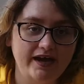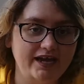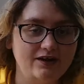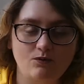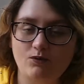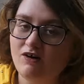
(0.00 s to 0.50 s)

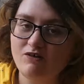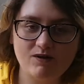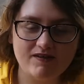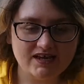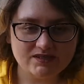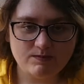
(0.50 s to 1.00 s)
In a world where
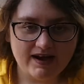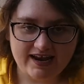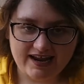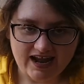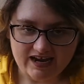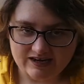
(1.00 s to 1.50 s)
there's
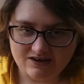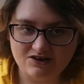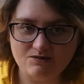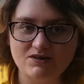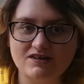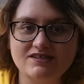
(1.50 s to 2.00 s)
barely any
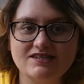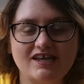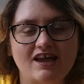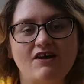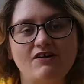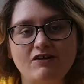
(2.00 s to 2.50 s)
humans,
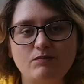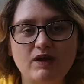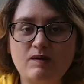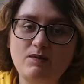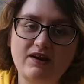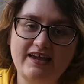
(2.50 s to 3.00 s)
the only
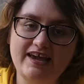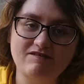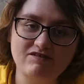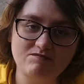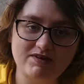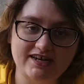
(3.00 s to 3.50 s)
people he
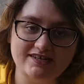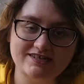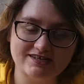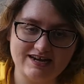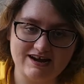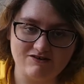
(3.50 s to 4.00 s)
ever meets
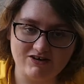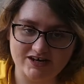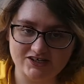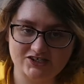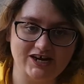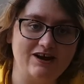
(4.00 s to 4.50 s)
is Lowry
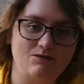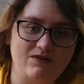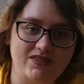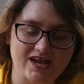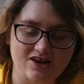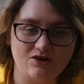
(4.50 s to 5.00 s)
and Shen
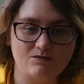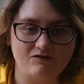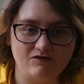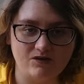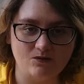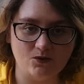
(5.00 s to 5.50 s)
when they come
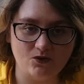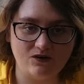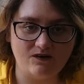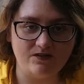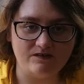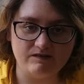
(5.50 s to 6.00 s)
for a walk
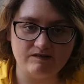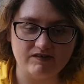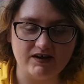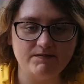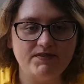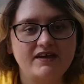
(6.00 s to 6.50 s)
on the river.